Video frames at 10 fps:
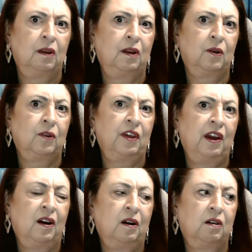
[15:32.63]
you know,
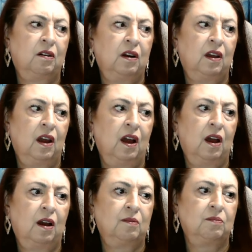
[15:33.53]
they're,
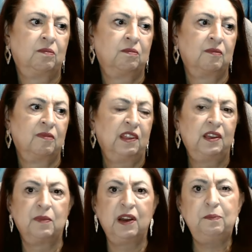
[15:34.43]

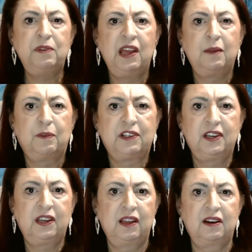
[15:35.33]
you might be able
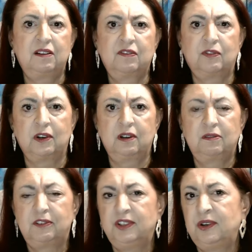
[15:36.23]
to get it
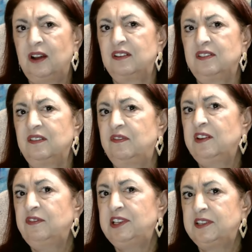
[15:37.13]
for
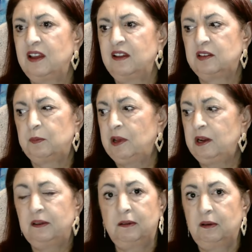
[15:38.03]
$2.50,
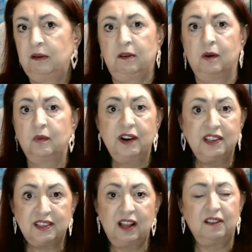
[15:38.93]
but no one
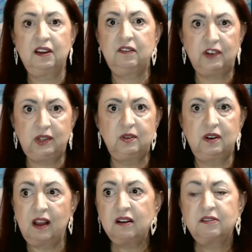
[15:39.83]
is selling it for
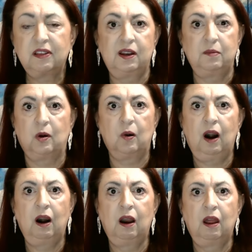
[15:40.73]
$2 anymore.